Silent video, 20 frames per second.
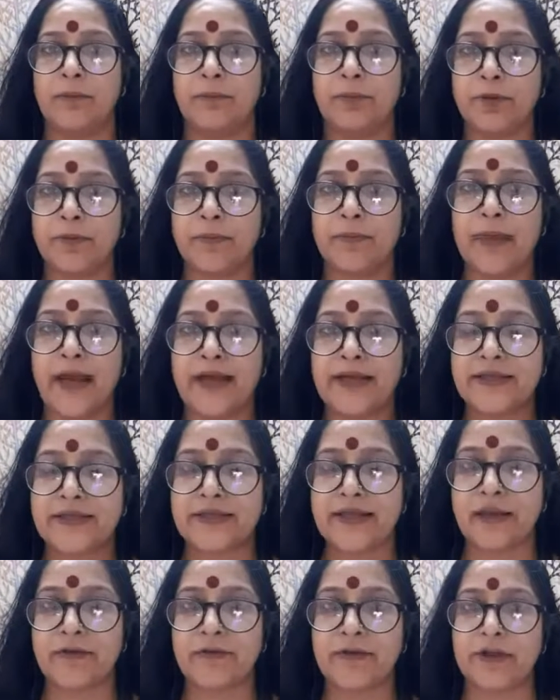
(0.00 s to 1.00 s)
put
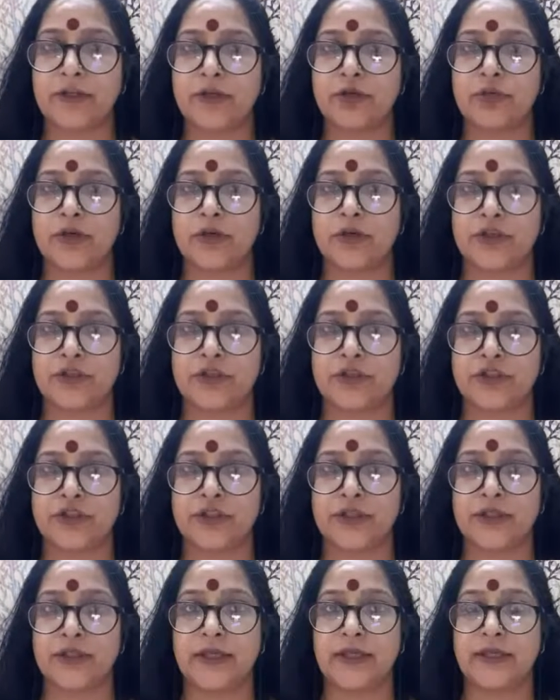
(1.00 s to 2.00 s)
myself into a
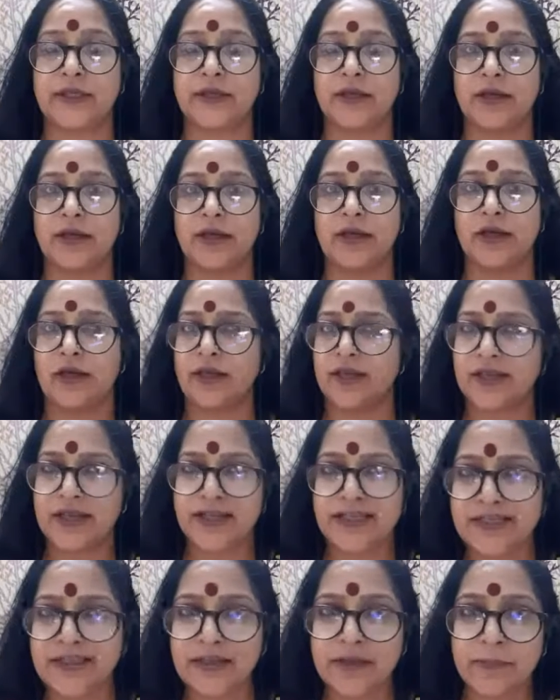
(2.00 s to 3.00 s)
question that
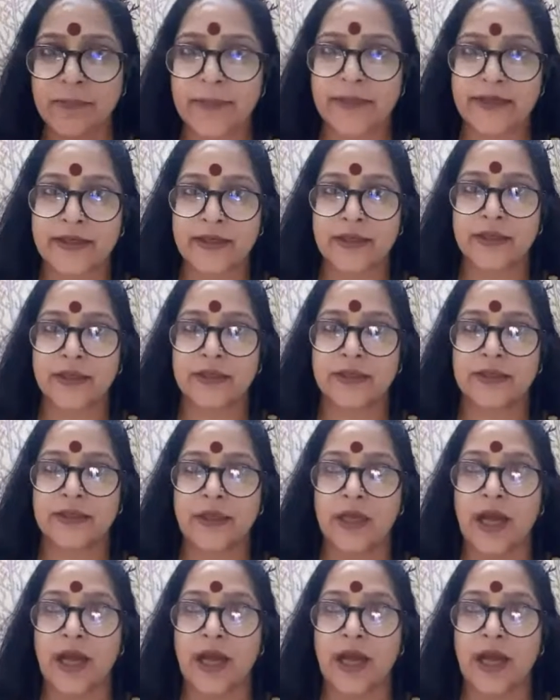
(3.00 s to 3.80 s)
isn't it better that